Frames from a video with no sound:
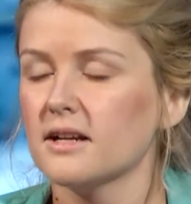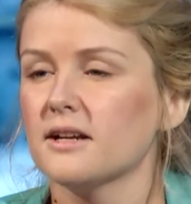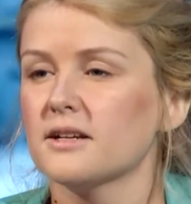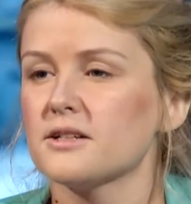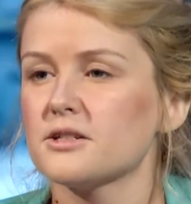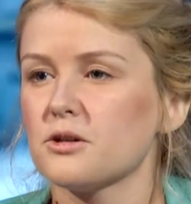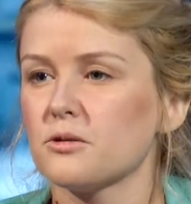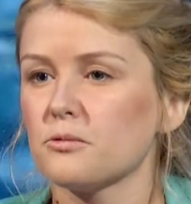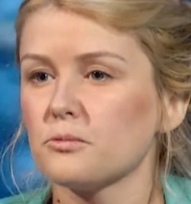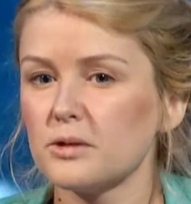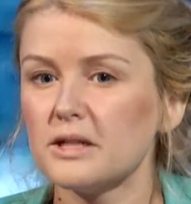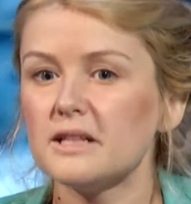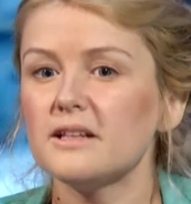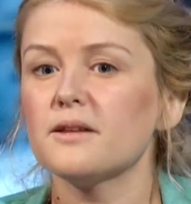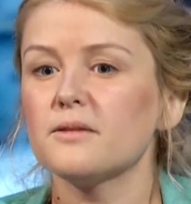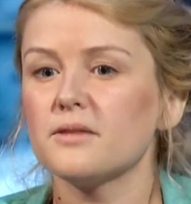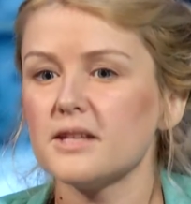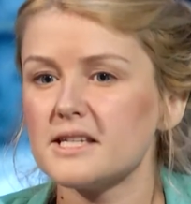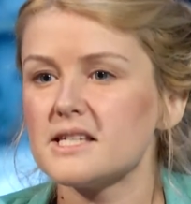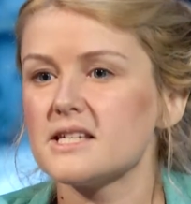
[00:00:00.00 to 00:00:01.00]
So really,
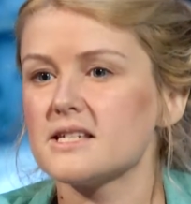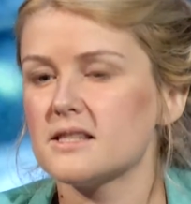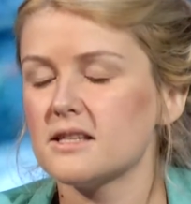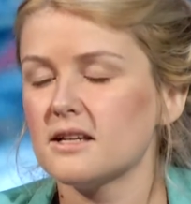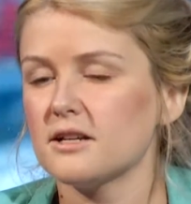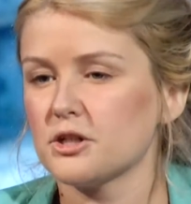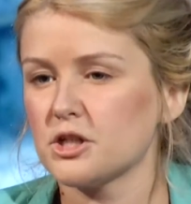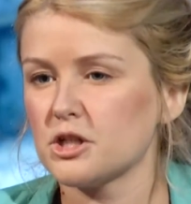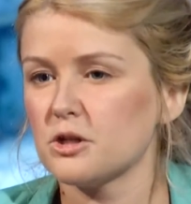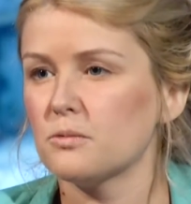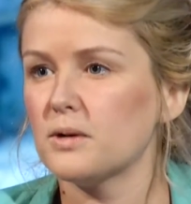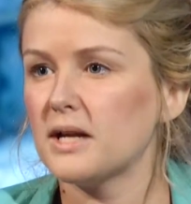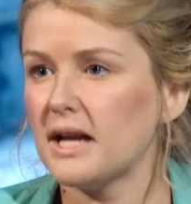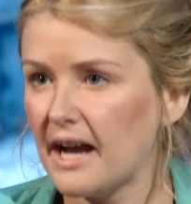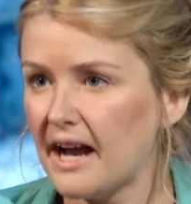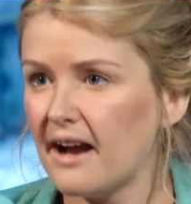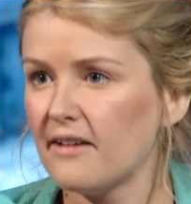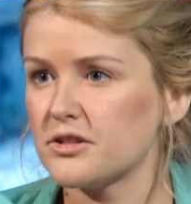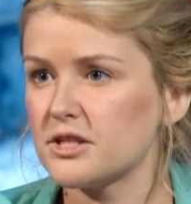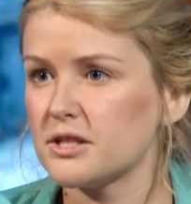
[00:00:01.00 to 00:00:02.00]
this is the issue we
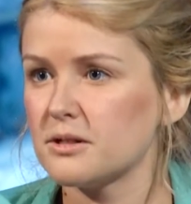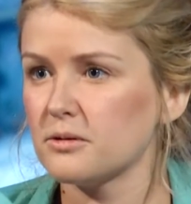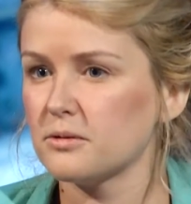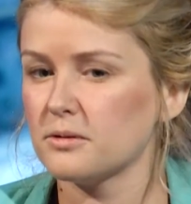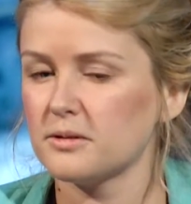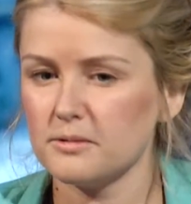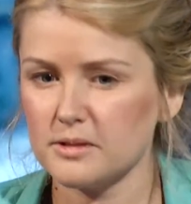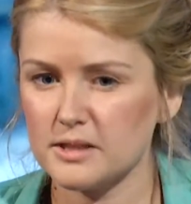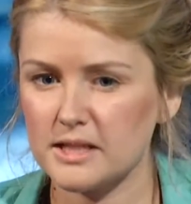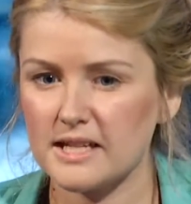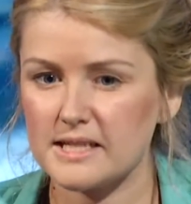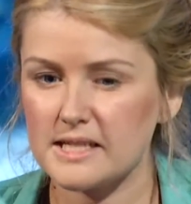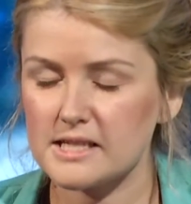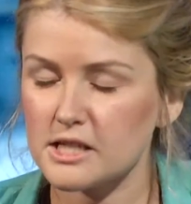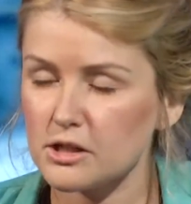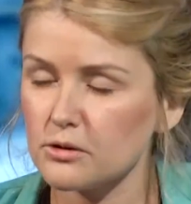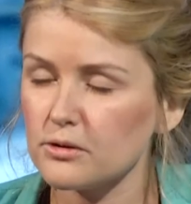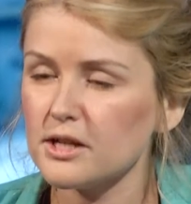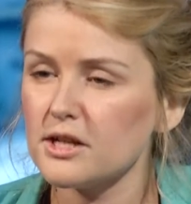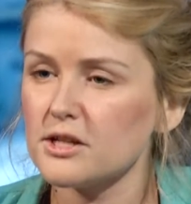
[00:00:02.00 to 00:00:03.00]
have to get
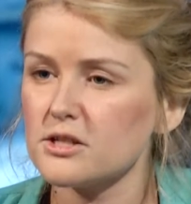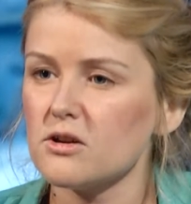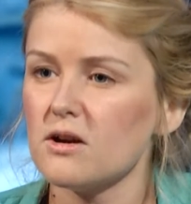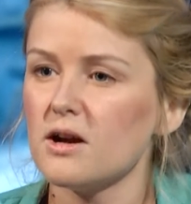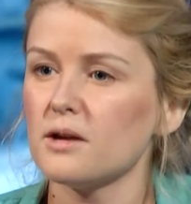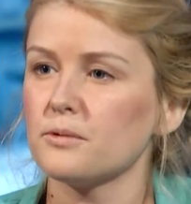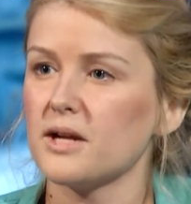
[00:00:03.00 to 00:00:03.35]
serious on.